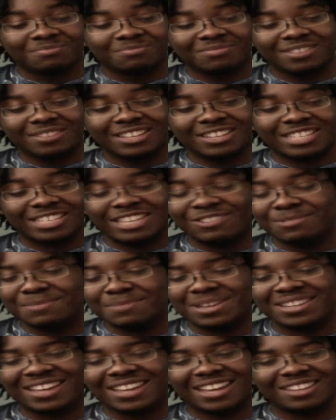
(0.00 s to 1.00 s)
It's giving
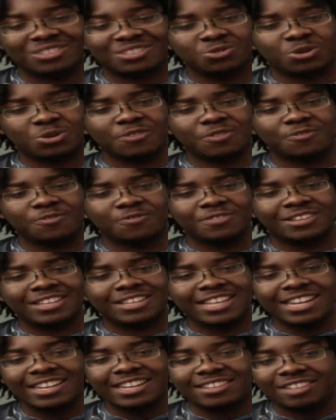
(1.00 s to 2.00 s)
me that sort of
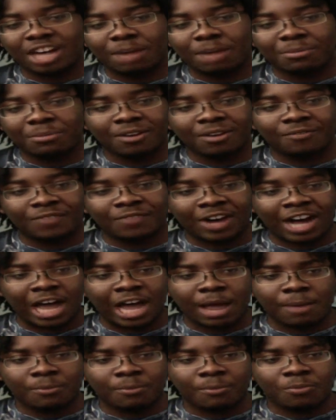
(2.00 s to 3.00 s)
Gintama
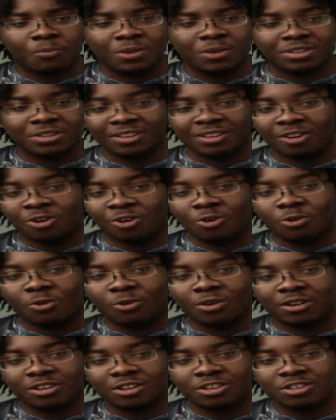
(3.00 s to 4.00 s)
vibe with the
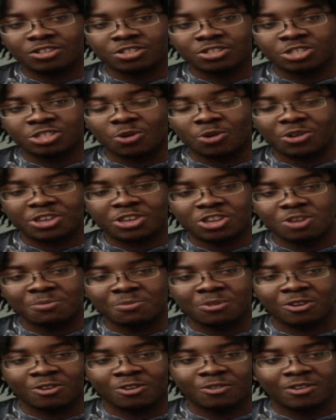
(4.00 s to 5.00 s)
whole joke
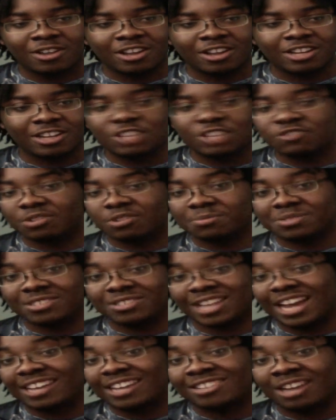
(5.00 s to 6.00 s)
humor, at least from
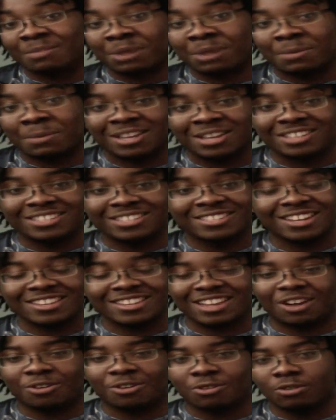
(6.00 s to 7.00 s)
Saitama, because he's got
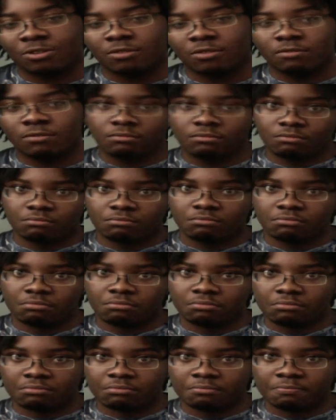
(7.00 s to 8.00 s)
that whole
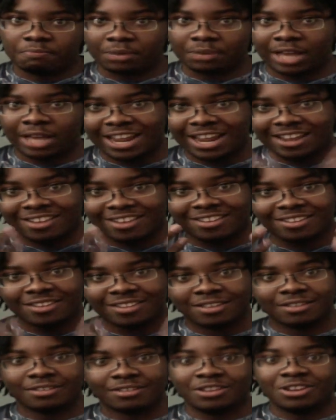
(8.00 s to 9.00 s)
blank,
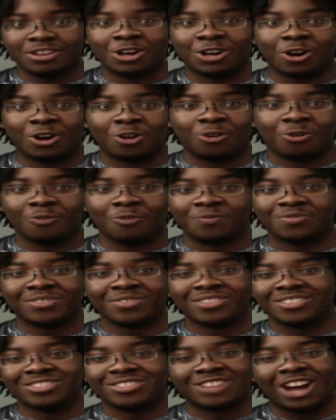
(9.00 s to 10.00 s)

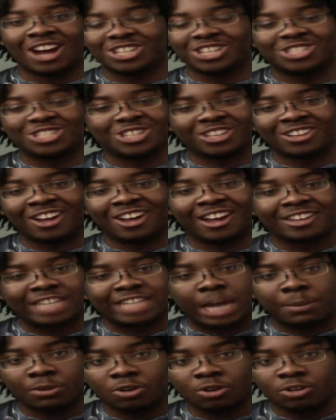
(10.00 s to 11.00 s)
nonchalant
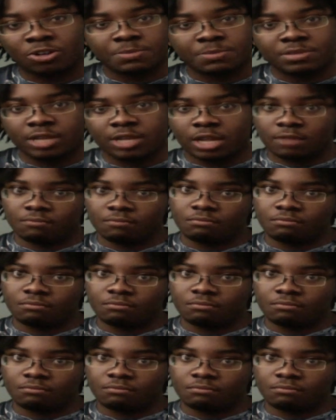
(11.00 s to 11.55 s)
type of look. And he's like,